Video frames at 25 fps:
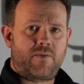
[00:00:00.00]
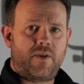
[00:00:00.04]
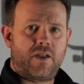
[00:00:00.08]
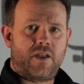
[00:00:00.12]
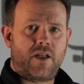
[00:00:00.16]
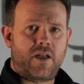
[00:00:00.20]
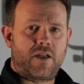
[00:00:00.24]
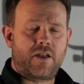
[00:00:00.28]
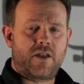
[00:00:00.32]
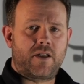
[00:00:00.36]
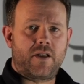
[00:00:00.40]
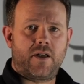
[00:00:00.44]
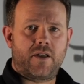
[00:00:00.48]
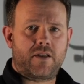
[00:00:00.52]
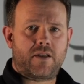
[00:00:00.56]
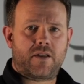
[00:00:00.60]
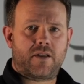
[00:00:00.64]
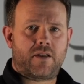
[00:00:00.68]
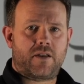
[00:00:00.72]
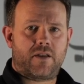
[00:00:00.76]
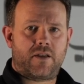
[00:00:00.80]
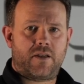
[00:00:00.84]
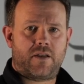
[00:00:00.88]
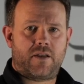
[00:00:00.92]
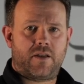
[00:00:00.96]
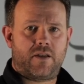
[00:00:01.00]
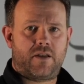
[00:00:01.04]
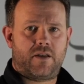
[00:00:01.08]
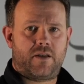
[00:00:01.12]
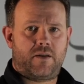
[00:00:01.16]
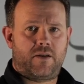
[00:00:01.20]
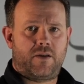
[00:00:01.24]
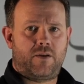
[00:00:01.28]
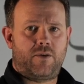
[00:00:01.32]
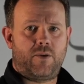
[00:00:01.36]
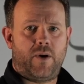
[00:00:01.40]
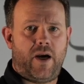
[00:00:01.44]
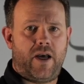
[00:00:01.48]
We did not
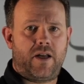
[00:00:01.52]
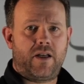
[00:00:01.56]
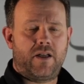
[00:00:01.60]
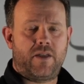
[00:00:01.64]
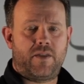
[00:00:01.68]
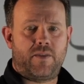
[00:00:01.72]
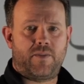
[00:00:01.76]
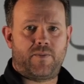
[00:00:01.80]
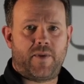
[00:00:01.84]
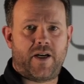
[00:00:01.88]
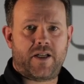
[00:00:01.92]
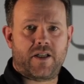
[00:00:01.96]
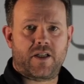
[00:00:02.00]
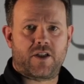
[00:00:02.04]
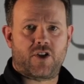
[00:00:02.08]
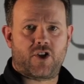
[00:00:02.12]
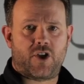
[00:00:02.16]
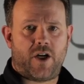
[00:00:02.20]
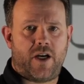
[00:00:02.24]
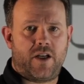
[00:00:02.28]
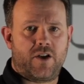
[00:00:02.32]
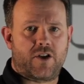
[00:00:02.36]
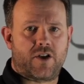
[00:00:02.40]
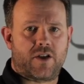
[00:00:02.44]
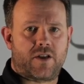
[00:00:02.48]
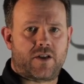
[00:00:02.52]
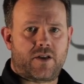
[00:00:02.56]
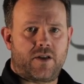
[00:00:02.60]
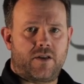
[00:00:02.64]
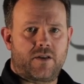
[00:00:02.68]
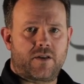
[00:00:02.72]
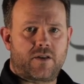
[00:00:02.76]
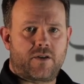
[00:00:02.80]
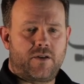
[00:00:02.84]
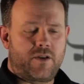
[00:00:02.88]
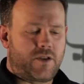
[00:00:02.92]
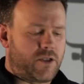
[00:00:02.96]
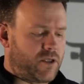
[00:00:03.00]
do any dramatic changes
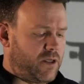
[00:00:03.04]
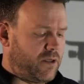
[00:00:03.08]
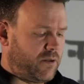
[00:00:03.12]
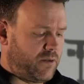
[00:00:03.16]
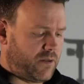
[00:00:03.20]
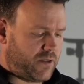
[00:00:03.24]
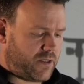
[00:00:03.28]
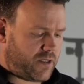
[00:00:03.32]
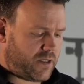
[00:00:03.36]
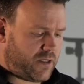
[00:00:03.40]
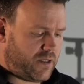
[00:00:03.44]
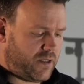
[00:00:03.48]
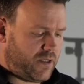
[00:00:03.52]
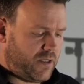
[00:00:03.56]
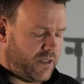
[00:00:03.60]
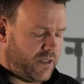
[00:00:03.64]
on controls.